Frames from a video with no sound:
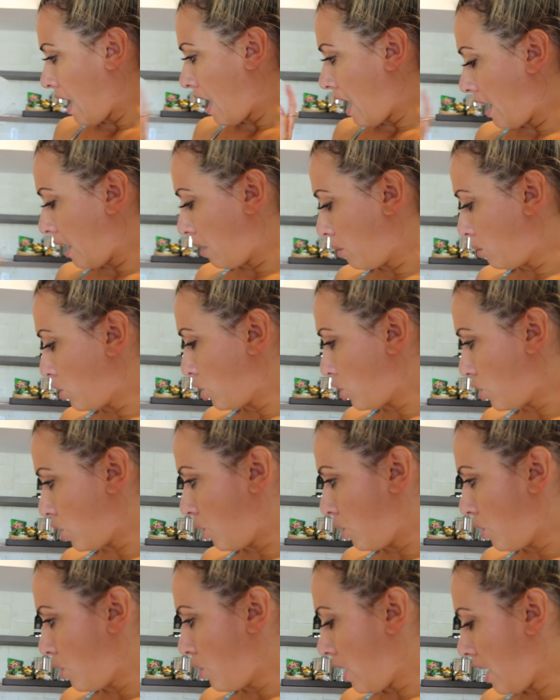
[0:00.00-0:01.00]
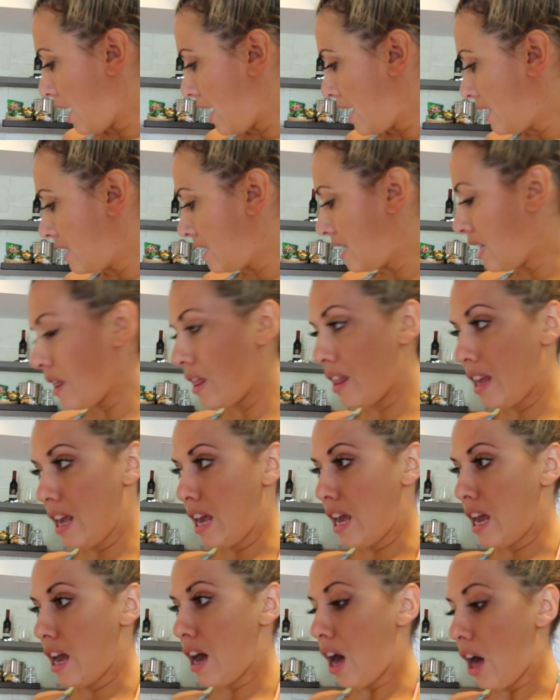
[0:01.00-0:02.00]
And I will show you guys
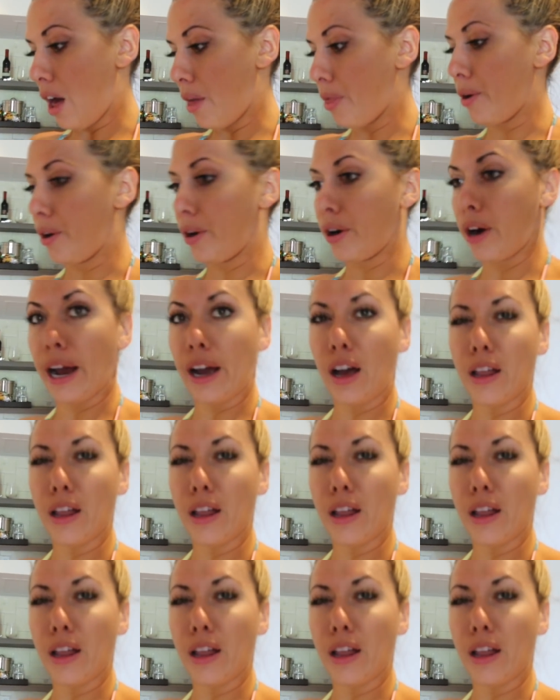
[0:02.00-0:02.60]
the other,